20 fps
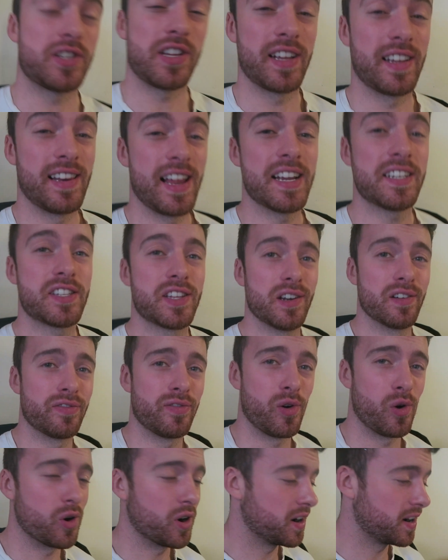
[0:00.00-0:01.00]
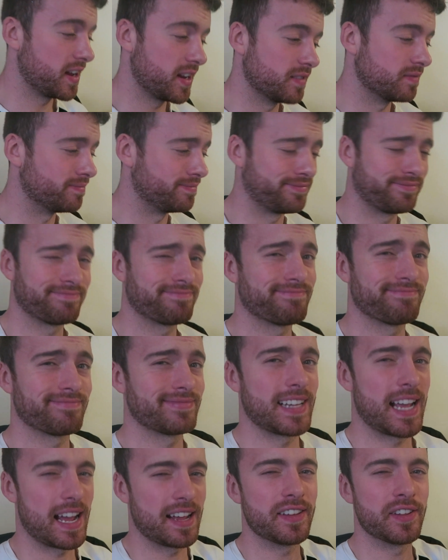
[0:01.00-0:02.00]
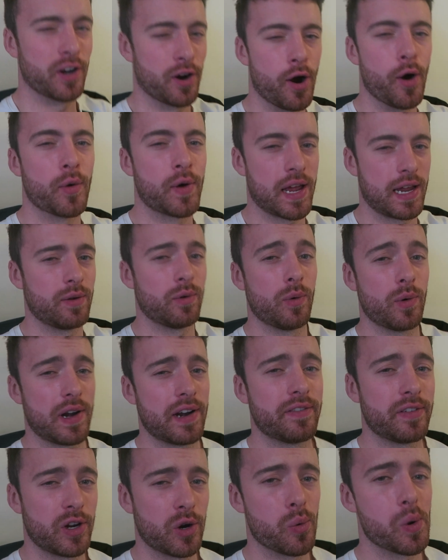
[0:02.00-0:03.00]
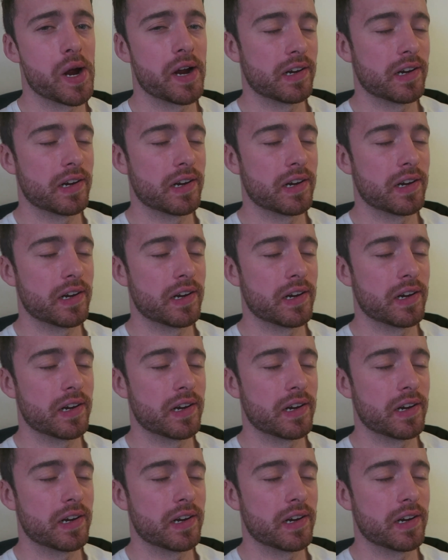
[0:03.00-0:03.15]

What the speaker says: if it's like less than a 4, then you're okay with whatever you're